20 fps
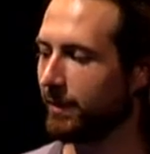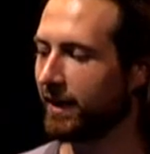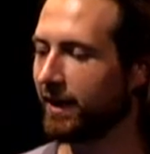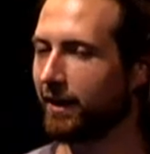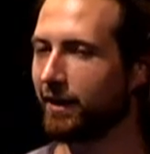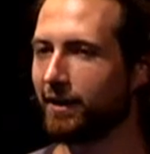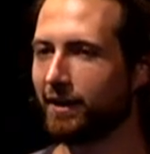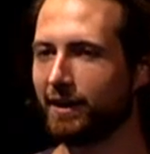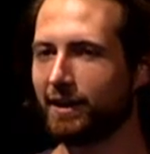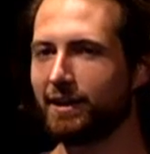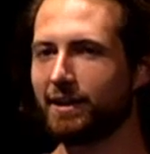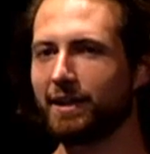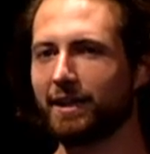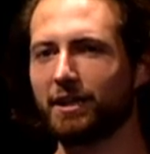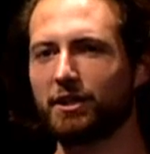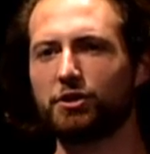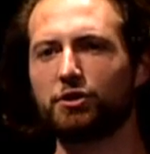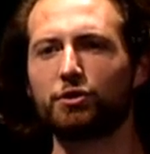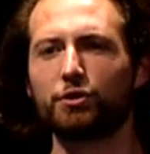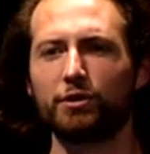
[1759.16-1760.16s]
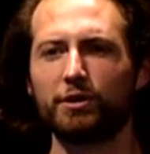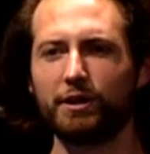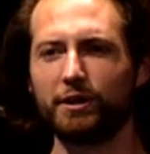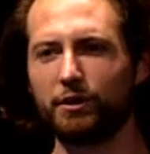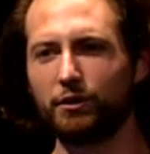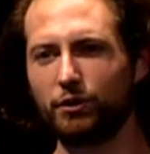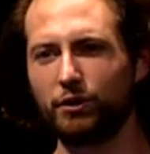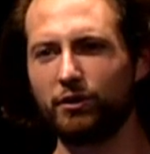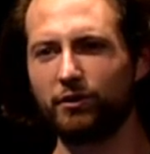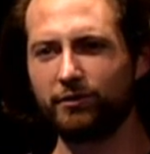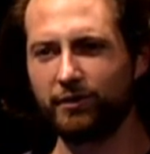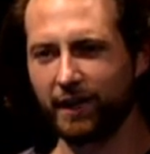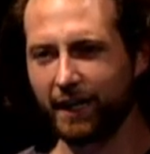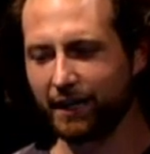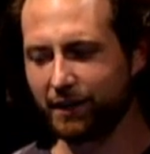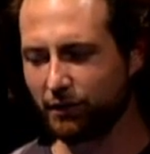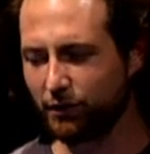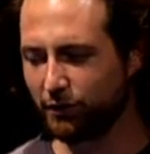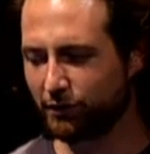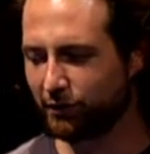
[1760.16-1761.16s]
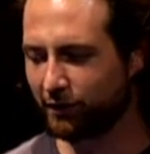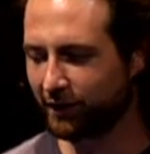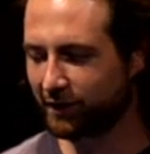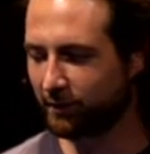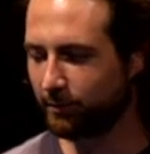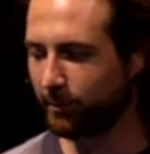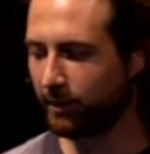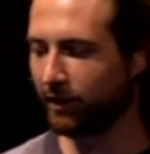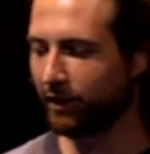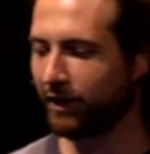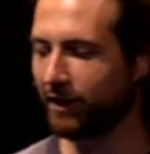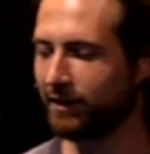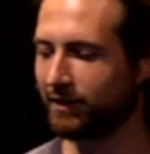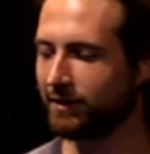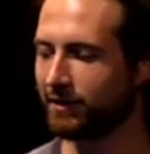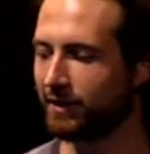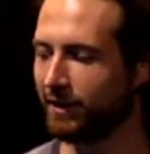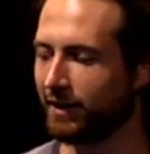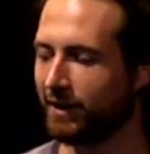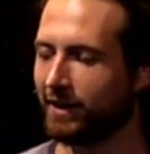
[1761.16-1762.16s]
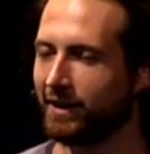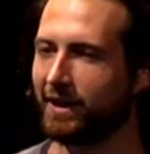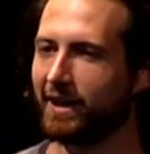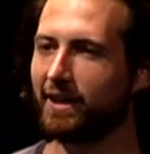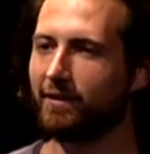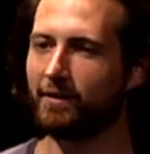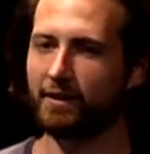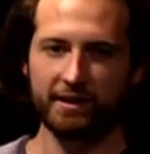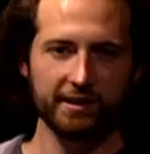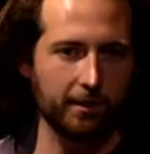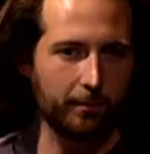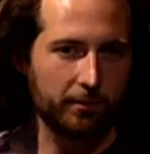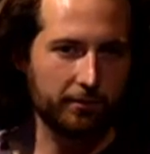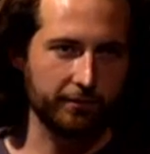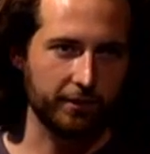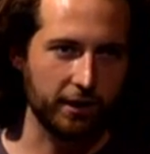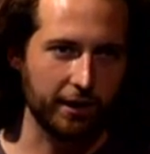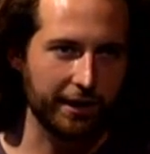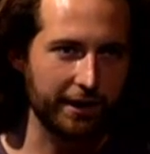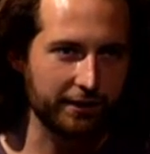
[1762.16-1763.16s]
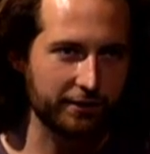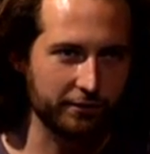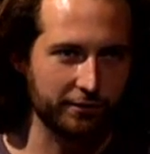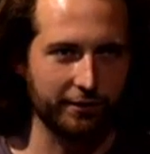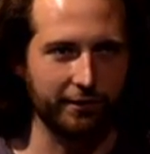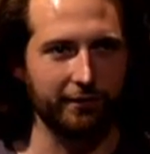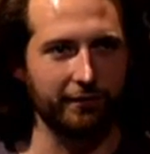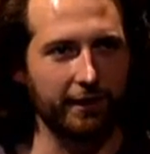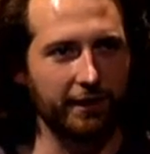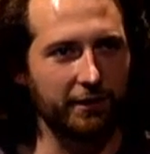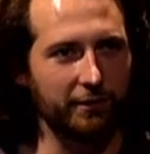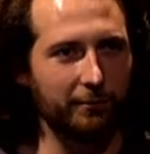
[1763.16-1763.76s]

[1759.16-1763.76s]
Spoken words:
about like a truly unified user experience, given some of our history, right?